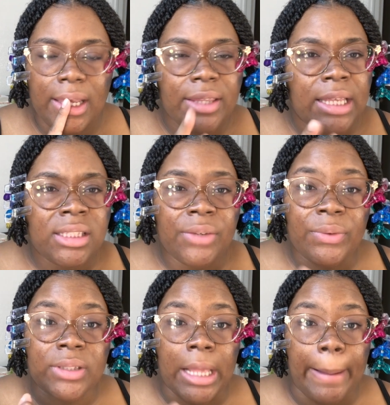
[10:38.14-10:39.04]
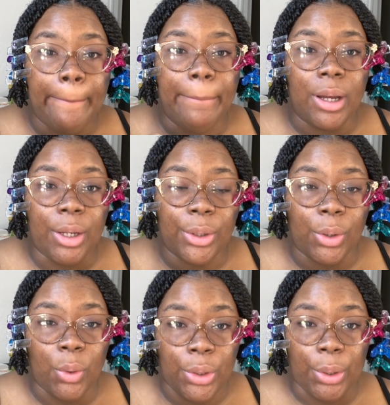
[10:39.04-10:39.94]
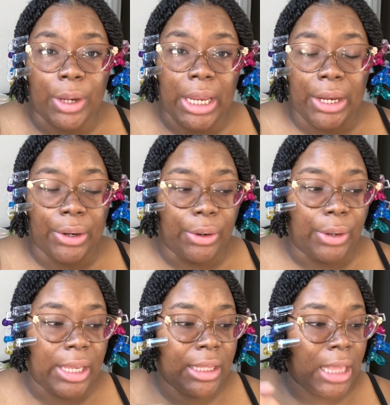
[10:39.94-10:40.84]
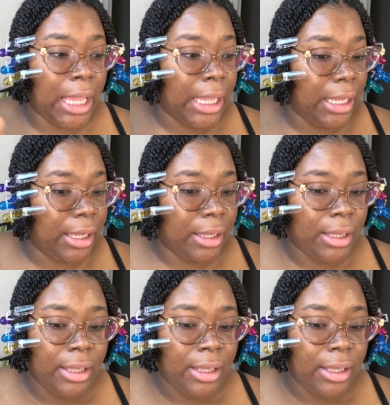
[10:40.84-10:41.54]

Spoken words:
that stuff is like butter on your hair. It like,